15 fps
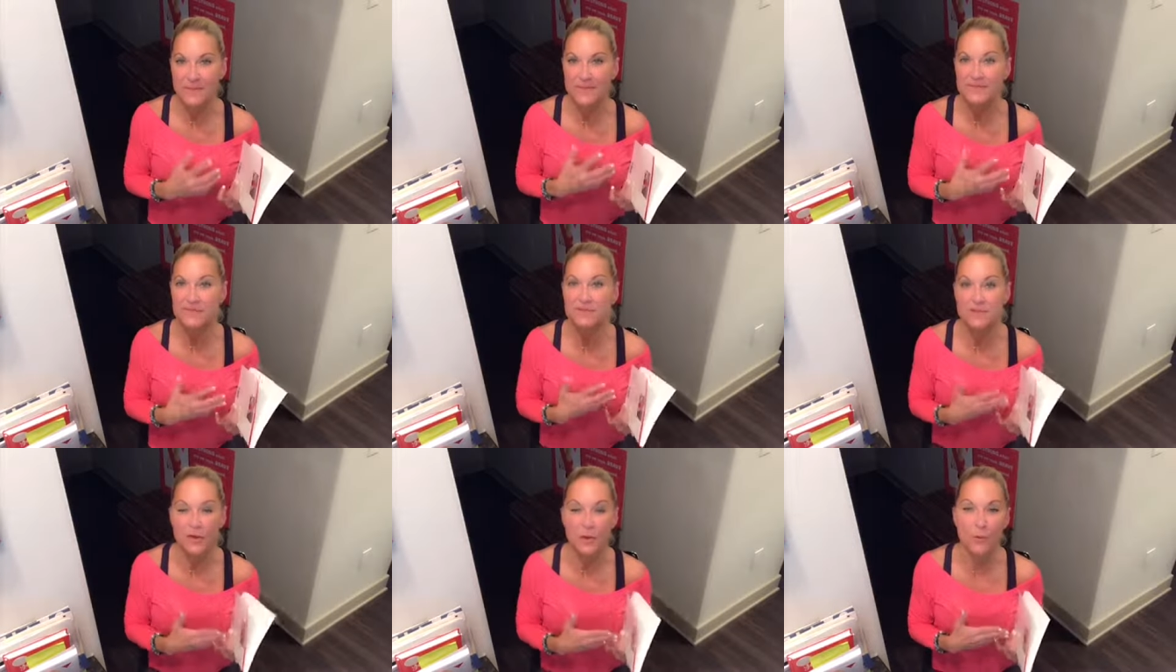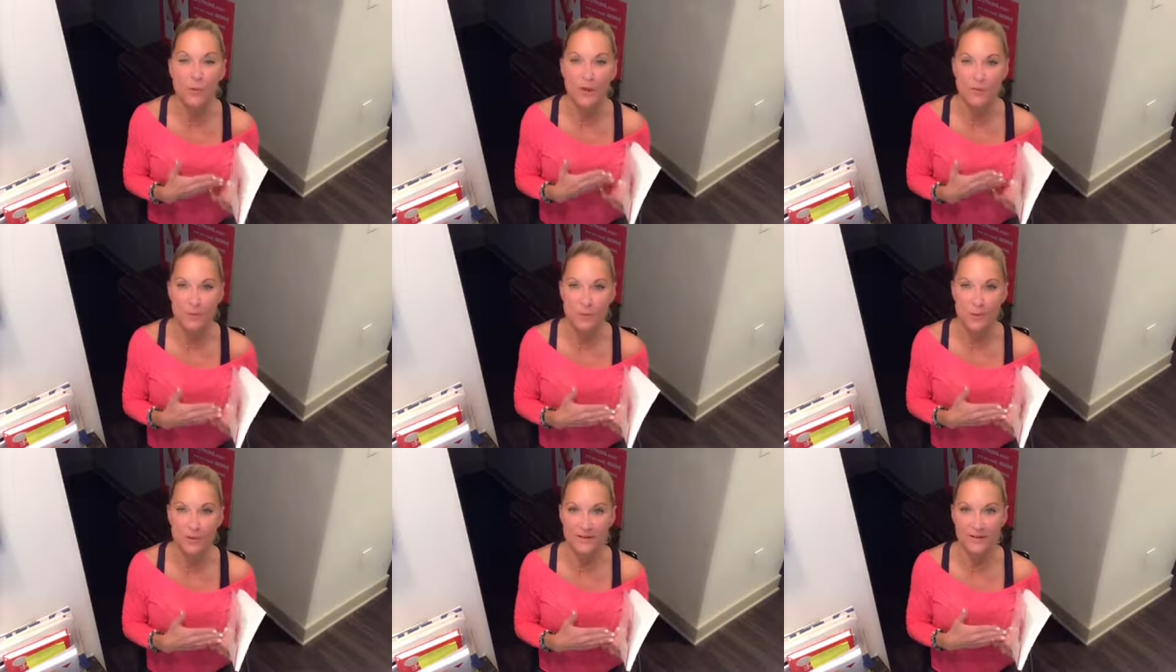Is so
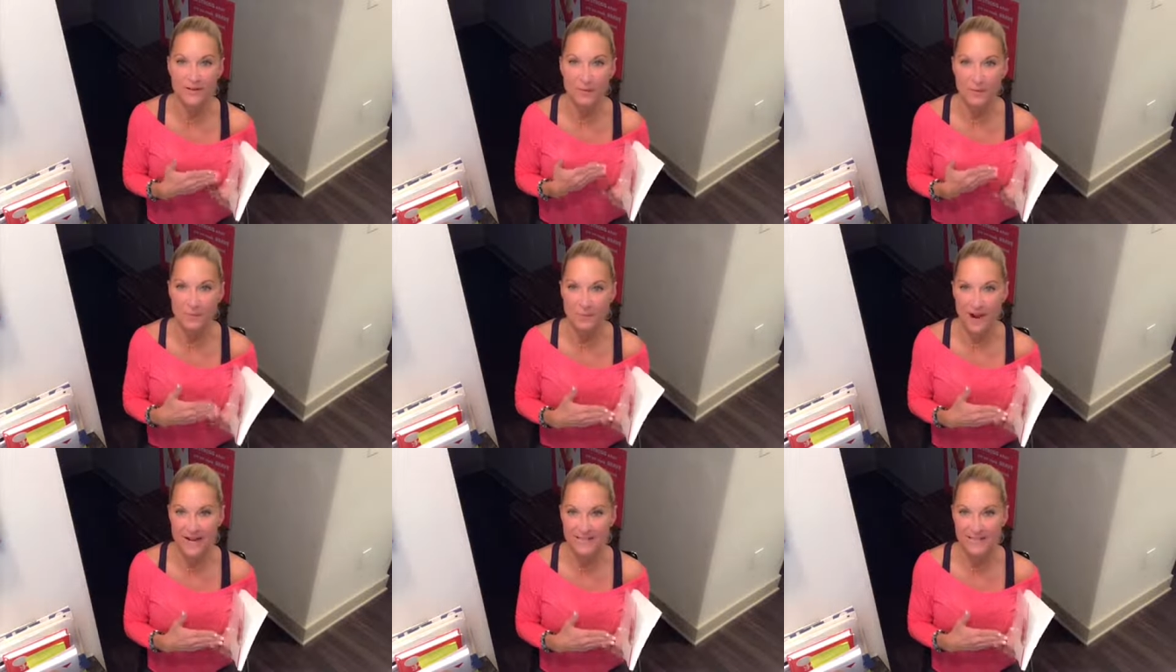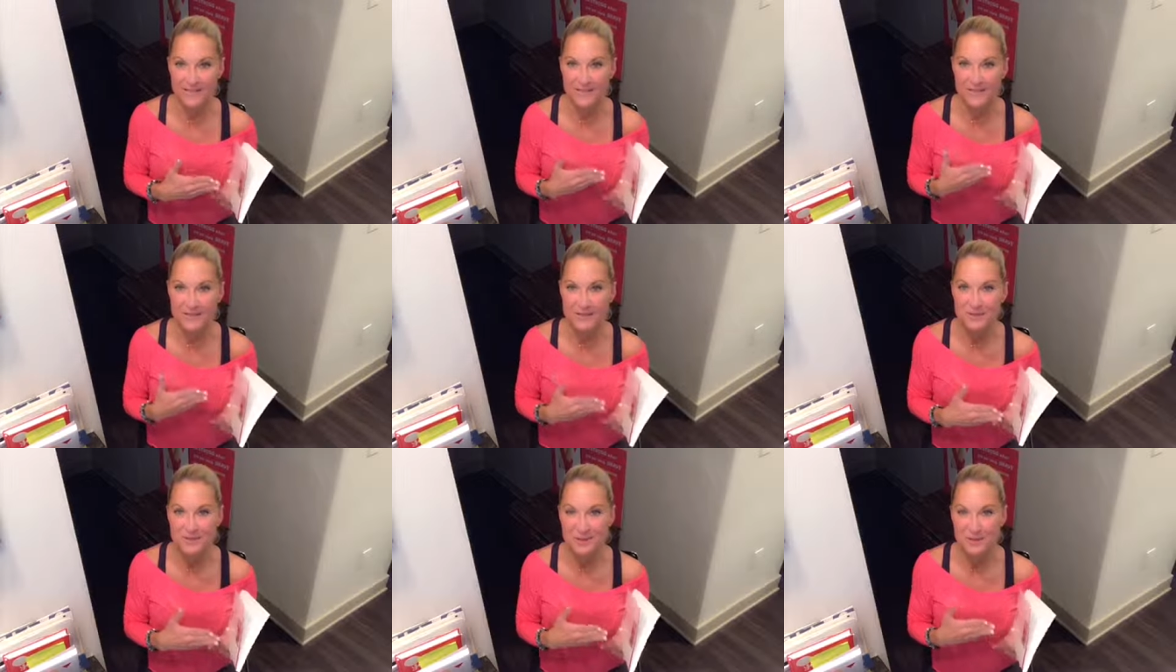important that we
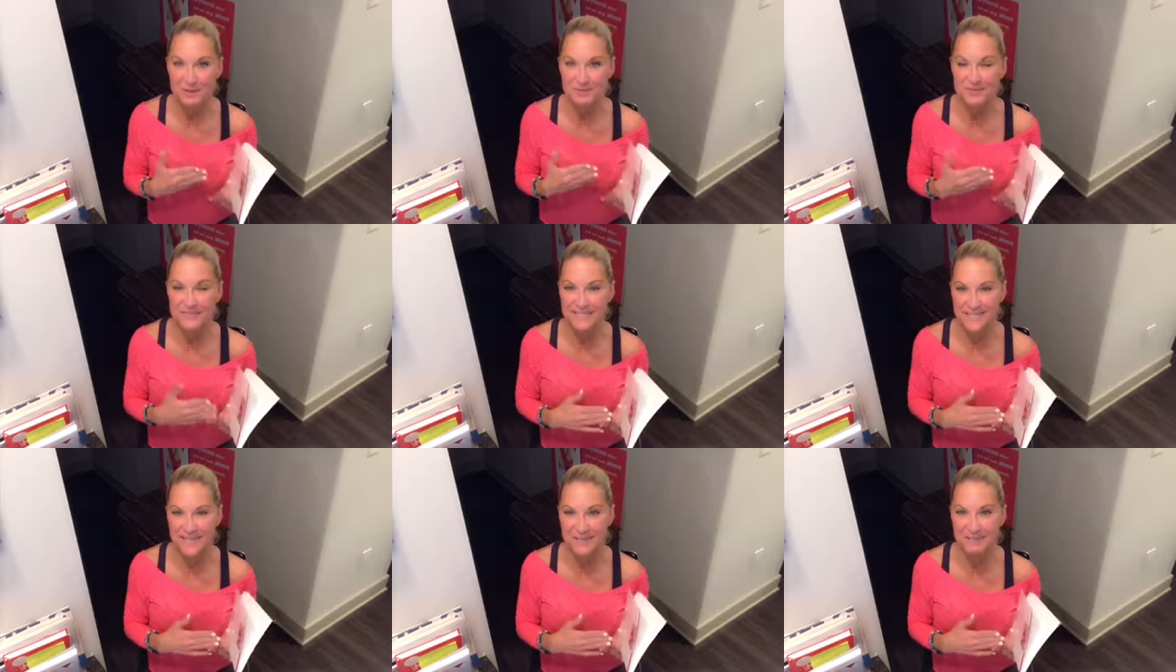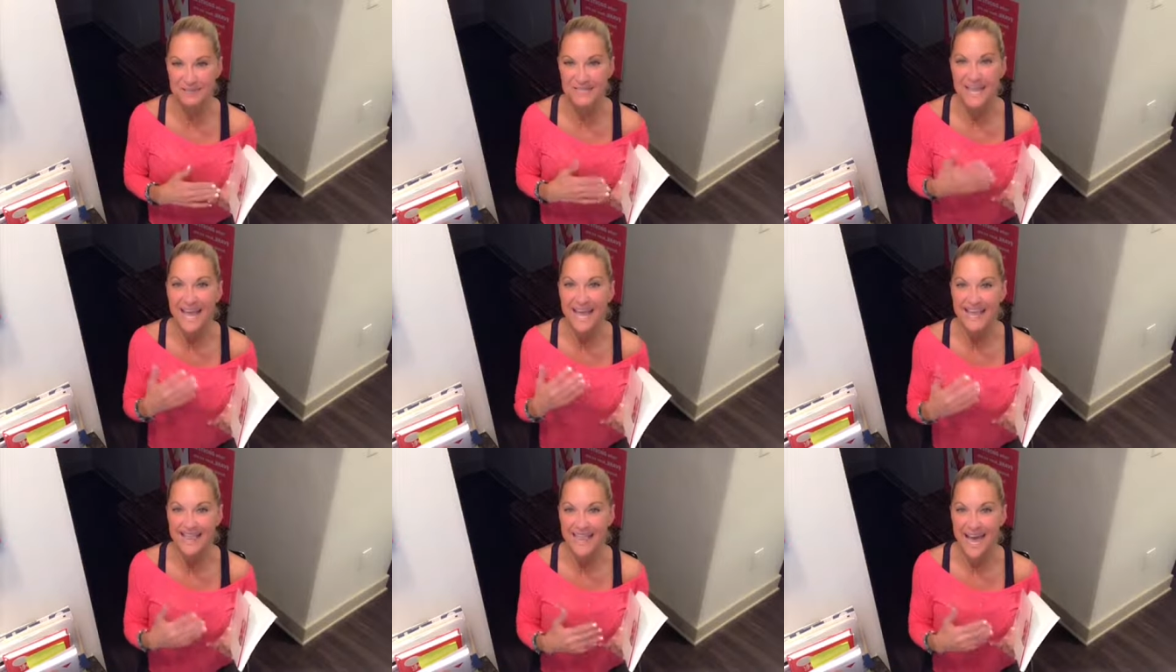practice those tips.
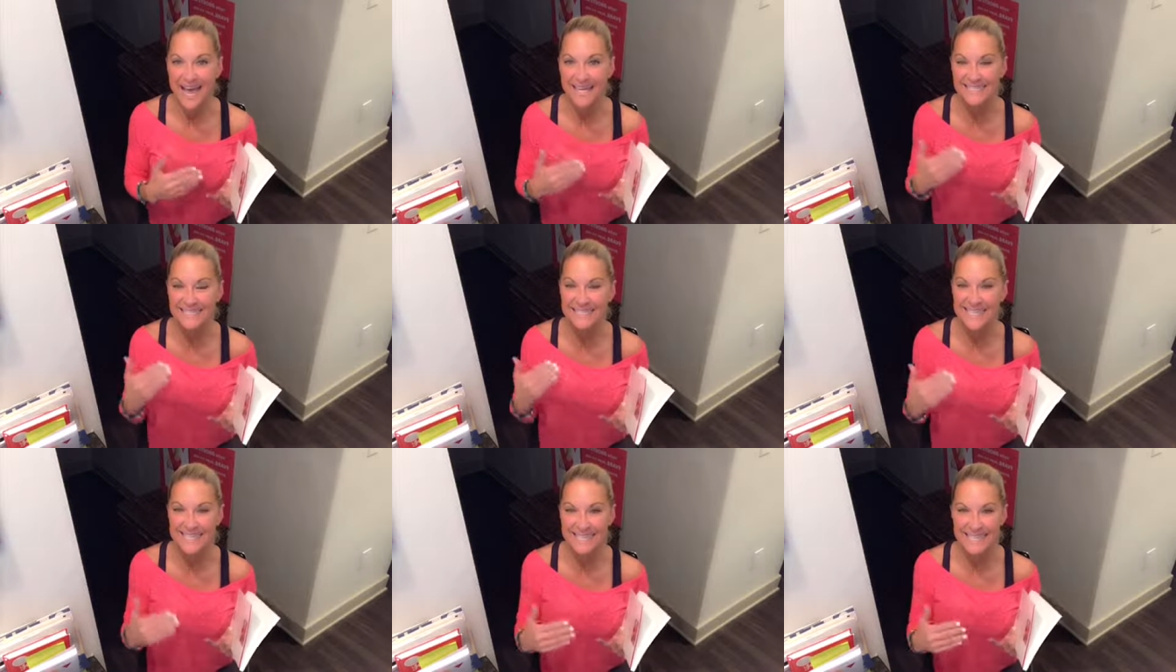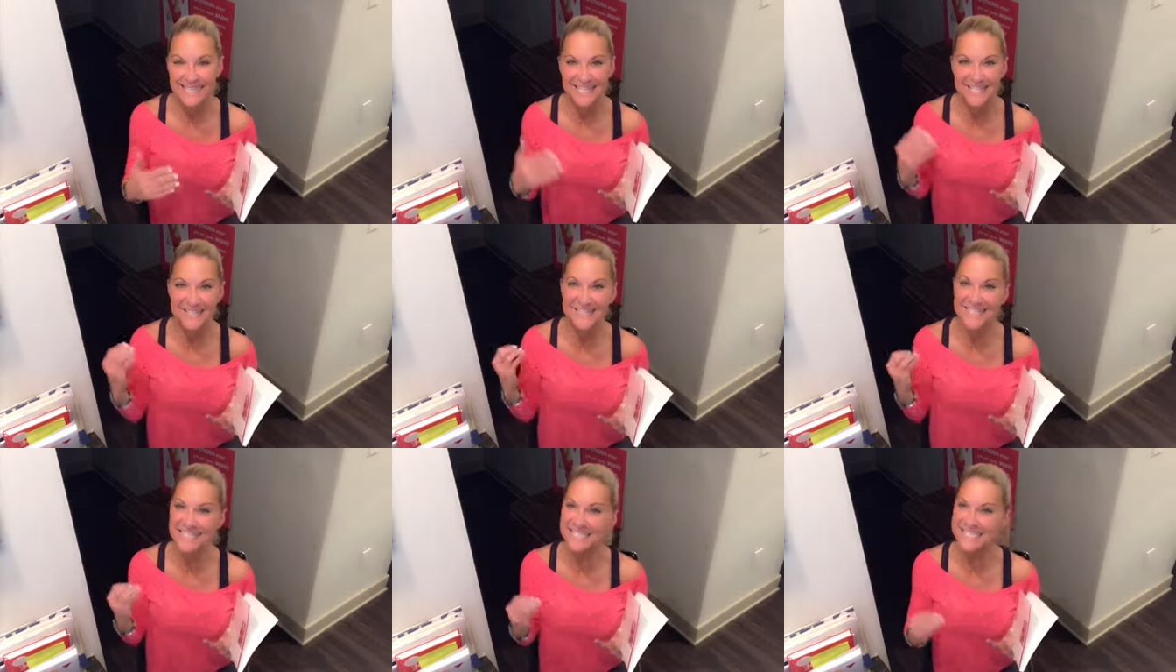And that
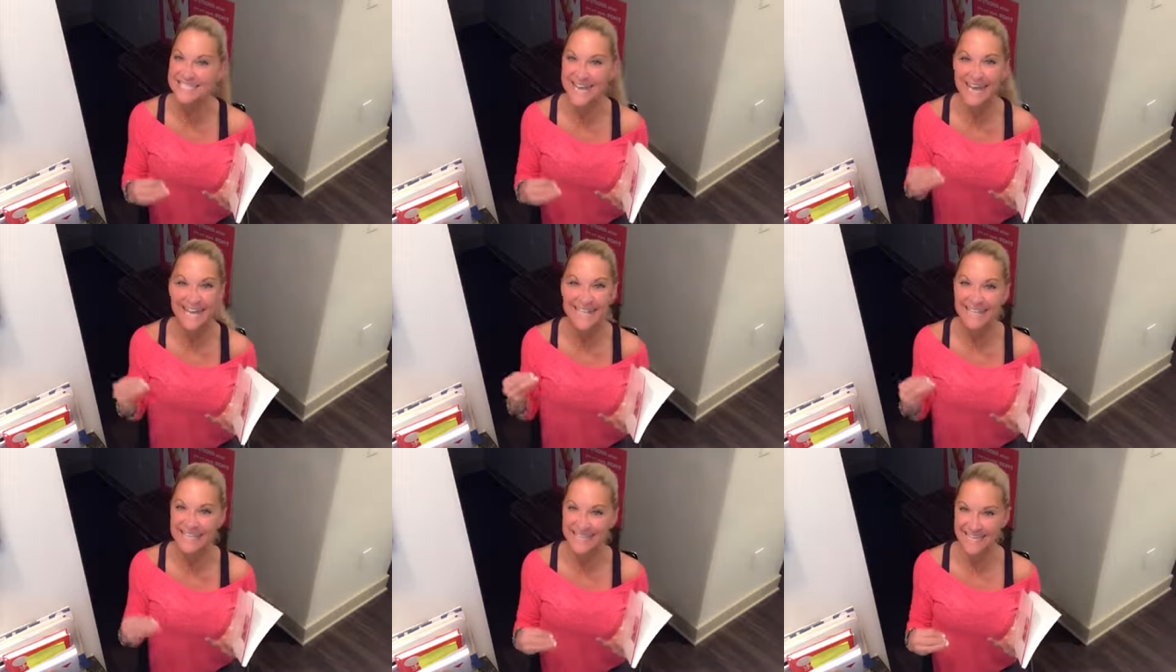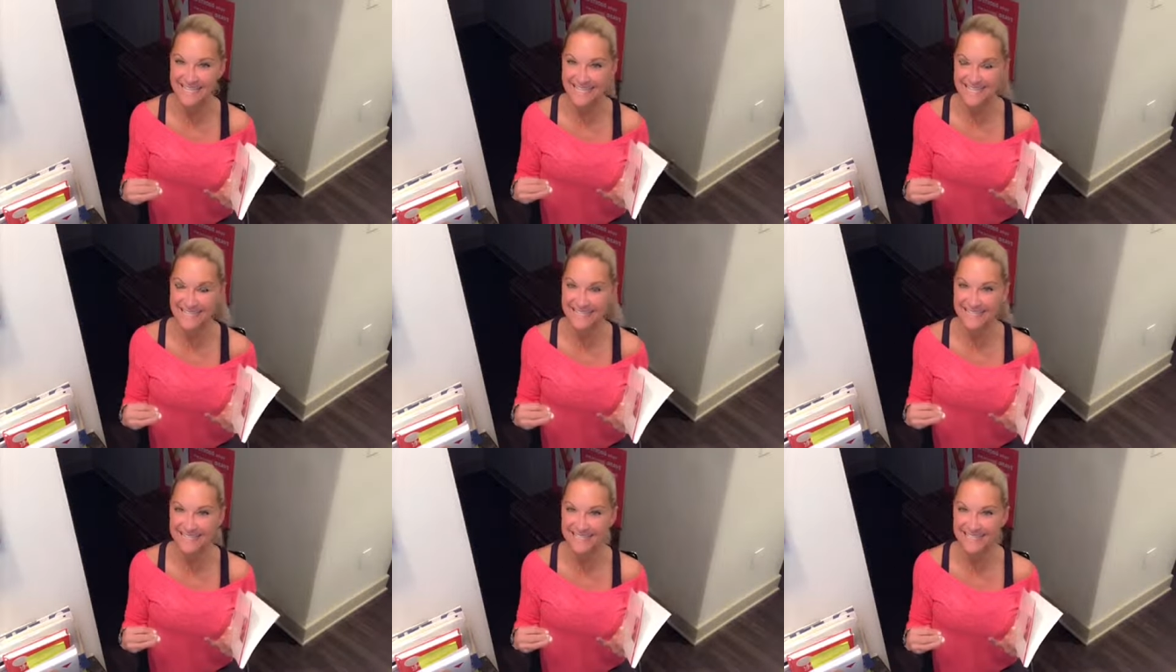is the second
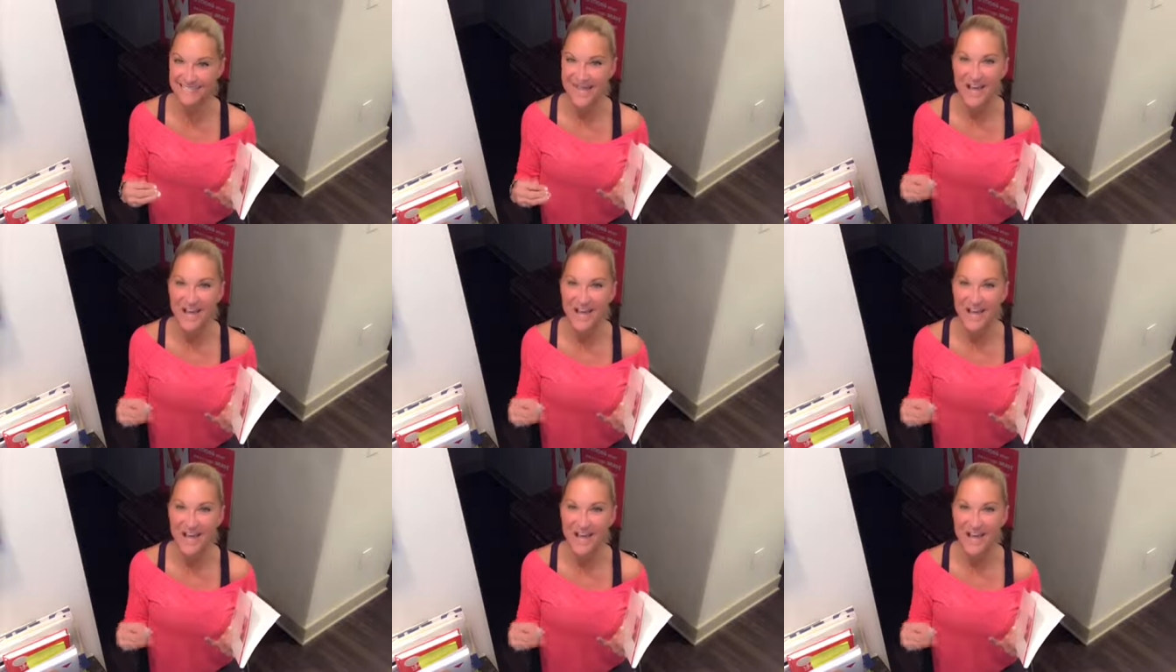lesson